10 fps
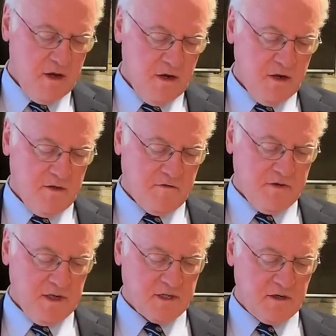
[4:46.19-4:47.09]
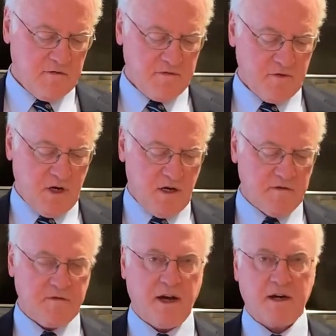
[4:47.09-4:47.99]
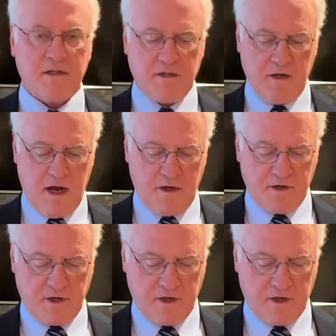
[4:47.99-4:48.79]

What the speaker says: in the face of all facts and logic